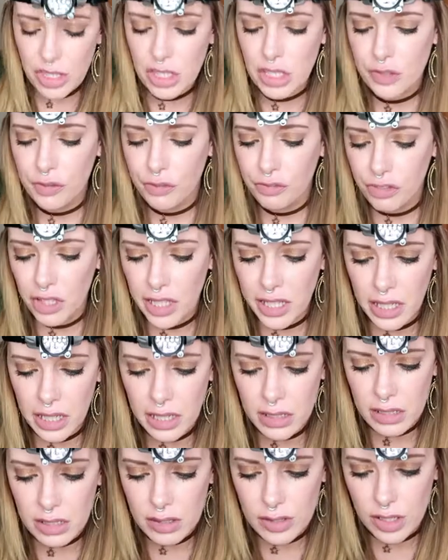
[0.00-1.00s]
is flint
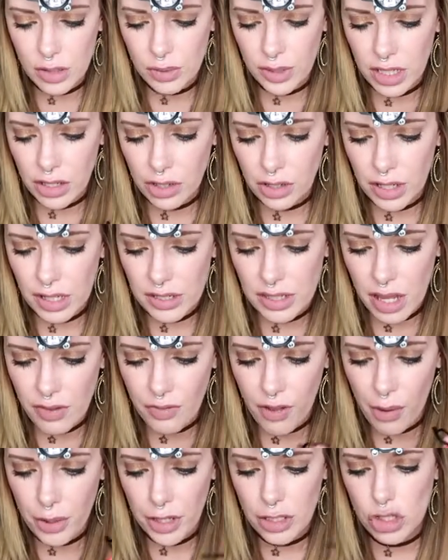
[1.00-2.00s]
and steel. Here it is, I
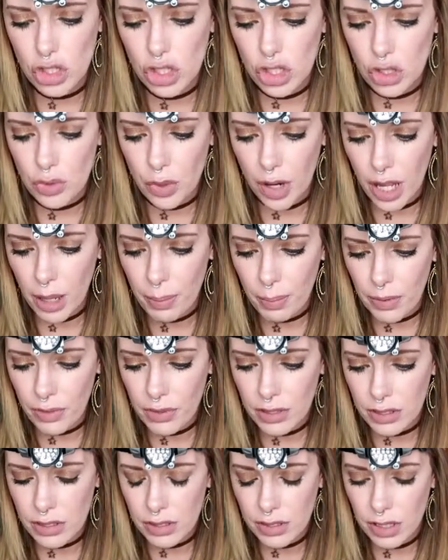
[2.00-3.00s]
found it. Scrape
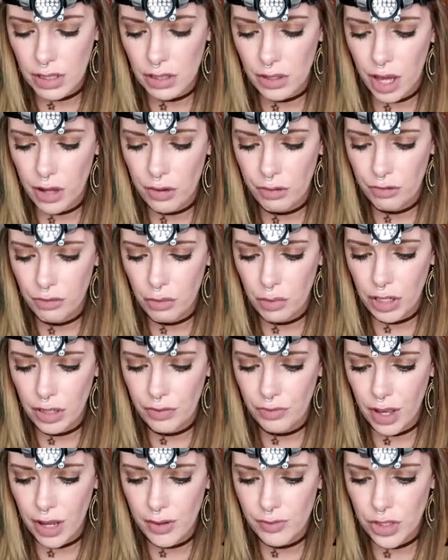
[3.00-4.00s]
the steel at a
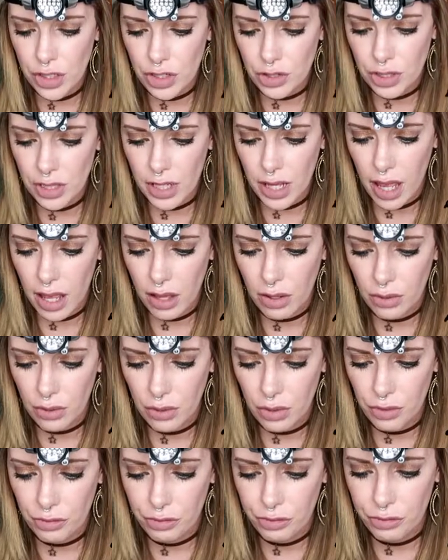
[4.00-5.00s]
45 degree
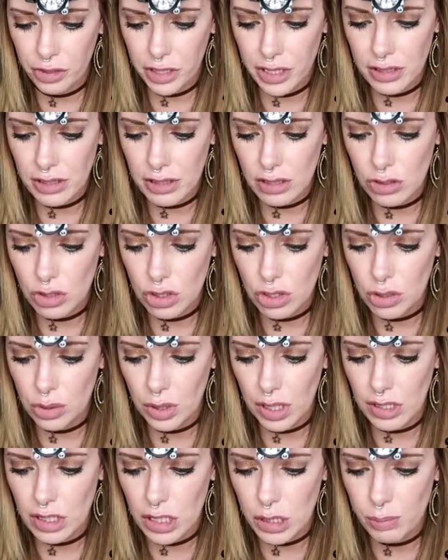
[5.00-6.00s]
angle, flint to
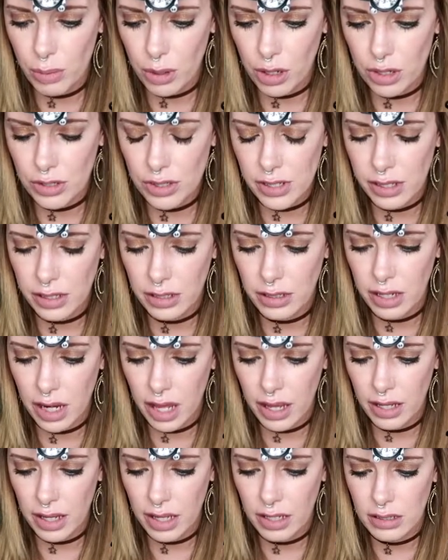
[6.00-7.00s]
create sparks and
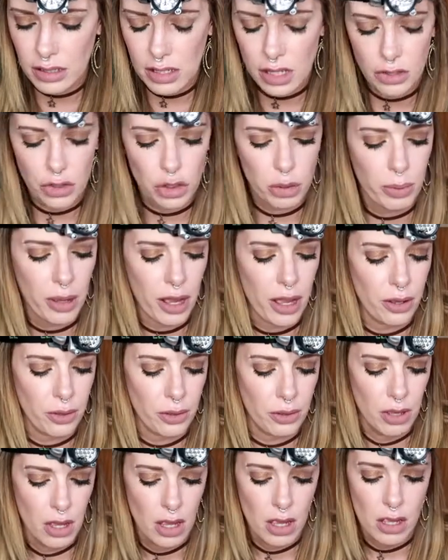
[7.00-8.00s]
ignite a tinder pile.